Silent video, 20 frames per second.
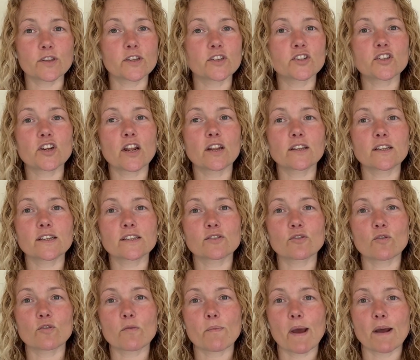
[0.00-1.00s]
This channel is
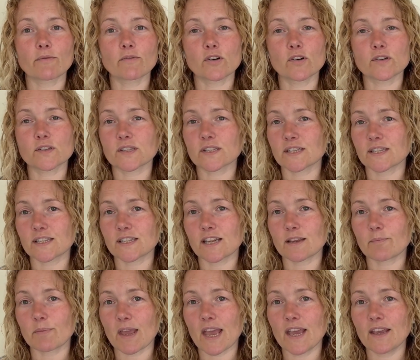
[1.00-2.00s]
all about
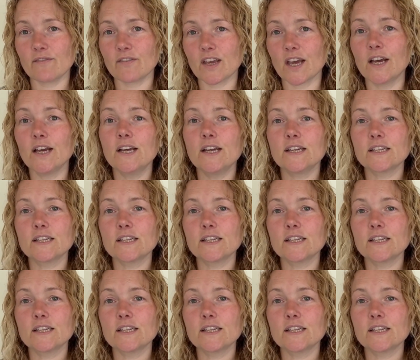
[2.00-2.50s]
narcissistic behaviour